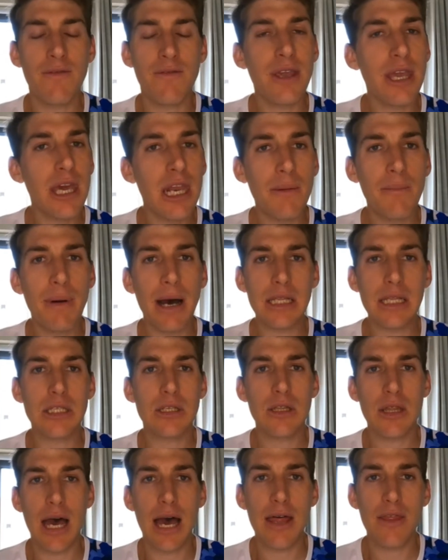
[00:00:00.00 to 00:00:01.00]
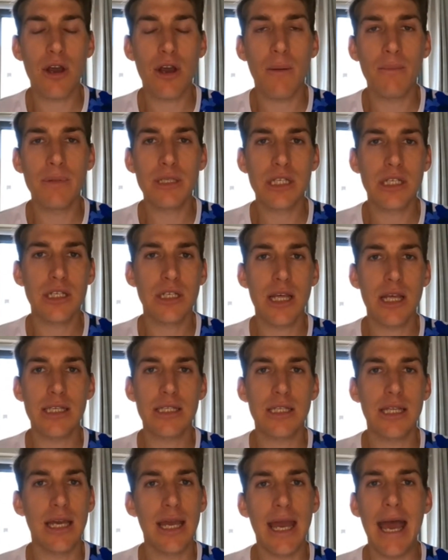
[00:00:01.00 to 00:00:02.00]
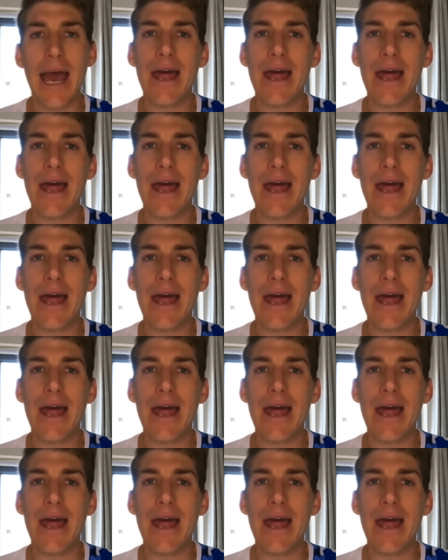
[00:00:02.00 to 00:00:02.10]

forget about the other competition that's there,